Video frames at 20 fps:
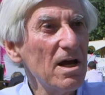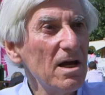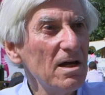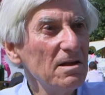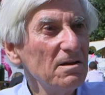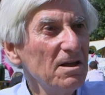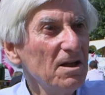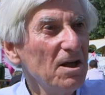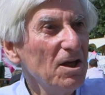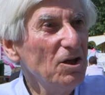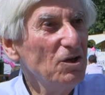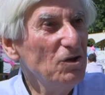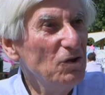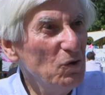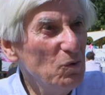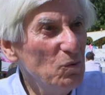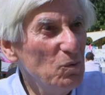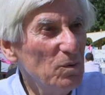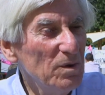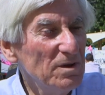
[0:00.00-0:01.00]
at the
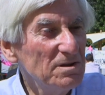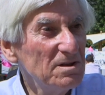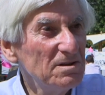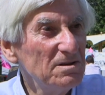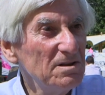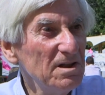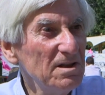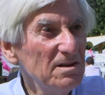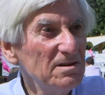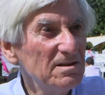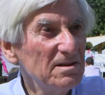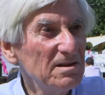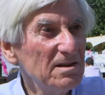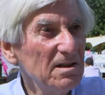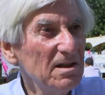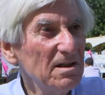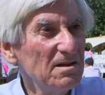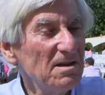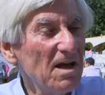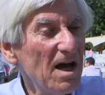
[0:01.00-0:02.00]
EU as it is
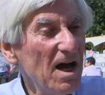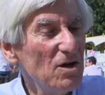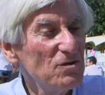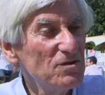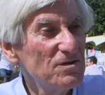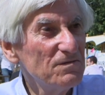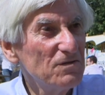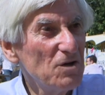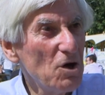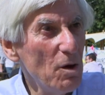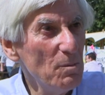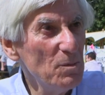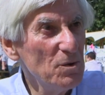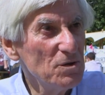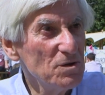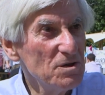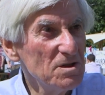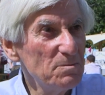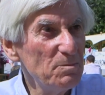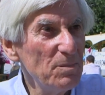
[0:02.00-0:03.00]
at the House of
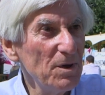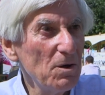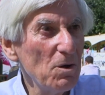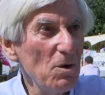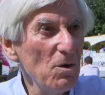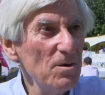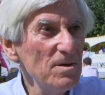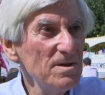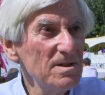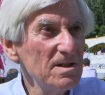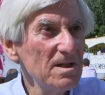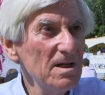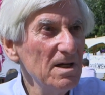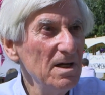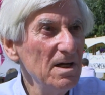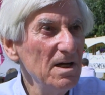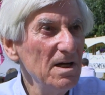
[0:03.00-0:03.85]
Commons, because